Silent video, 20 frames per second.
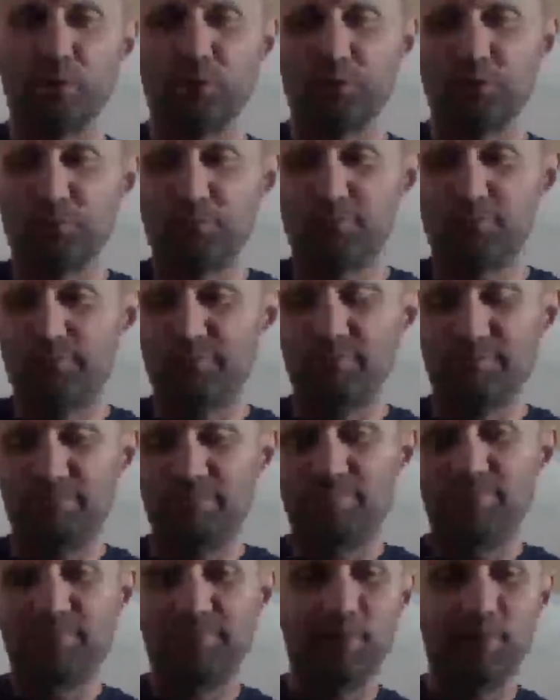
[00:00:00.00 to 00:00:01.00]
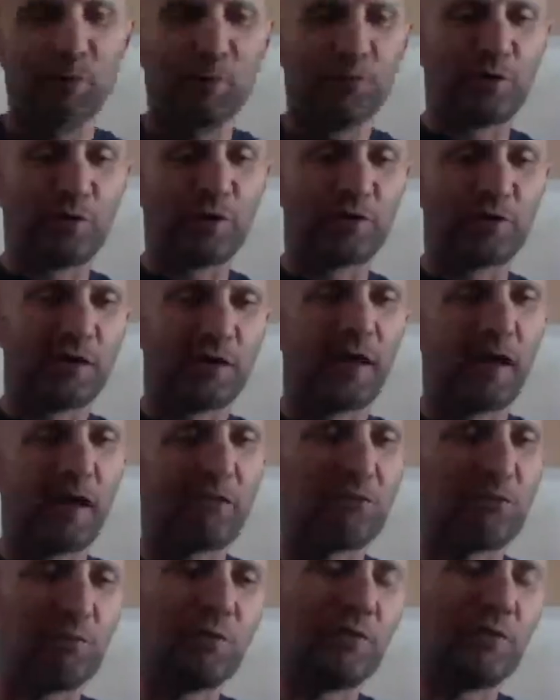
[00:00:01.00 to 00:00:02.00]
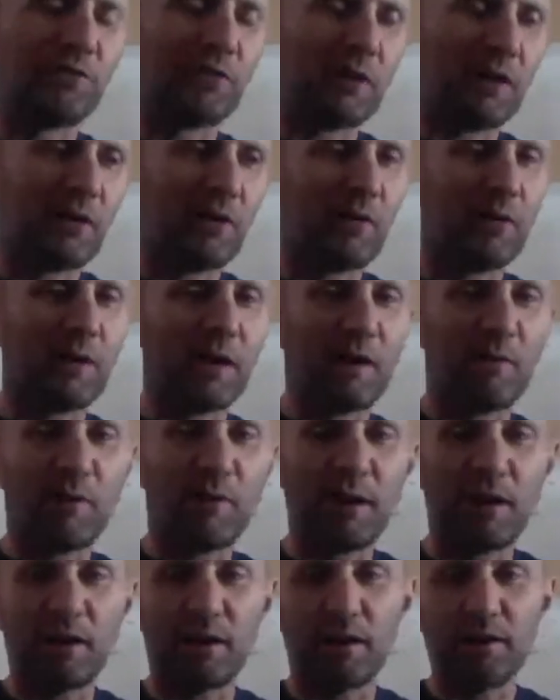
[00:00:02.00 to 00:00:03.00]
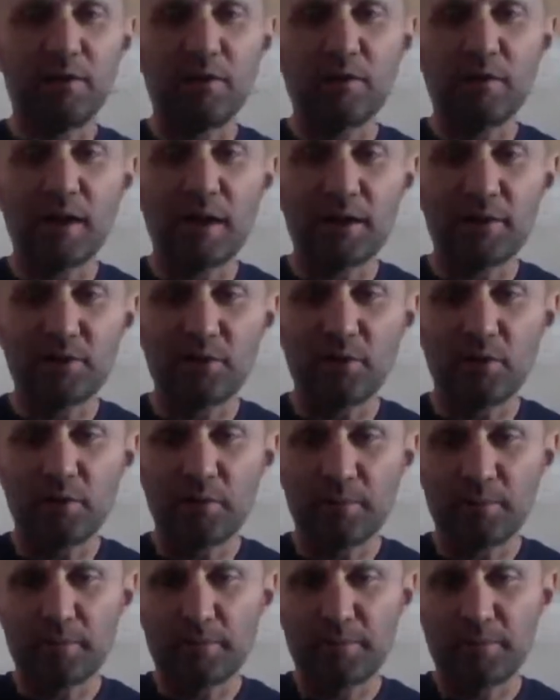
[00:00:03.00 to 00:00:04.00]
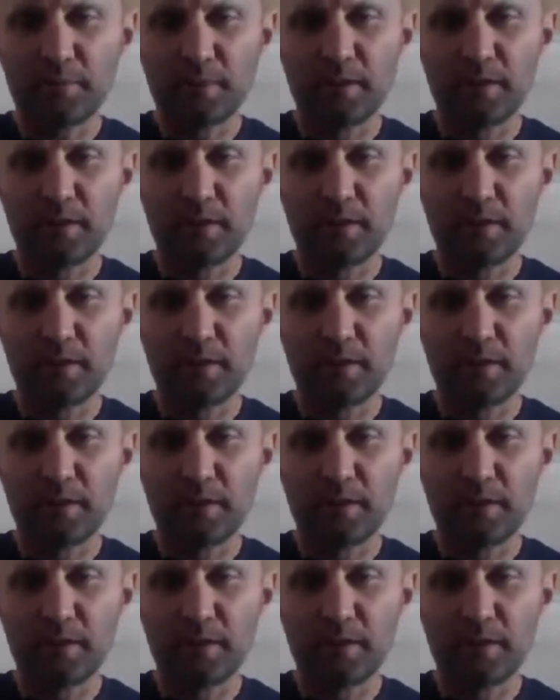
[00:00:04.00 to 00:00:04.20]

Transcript: of those like afterwards. It's like, oh yeah, why didn't I do that? So.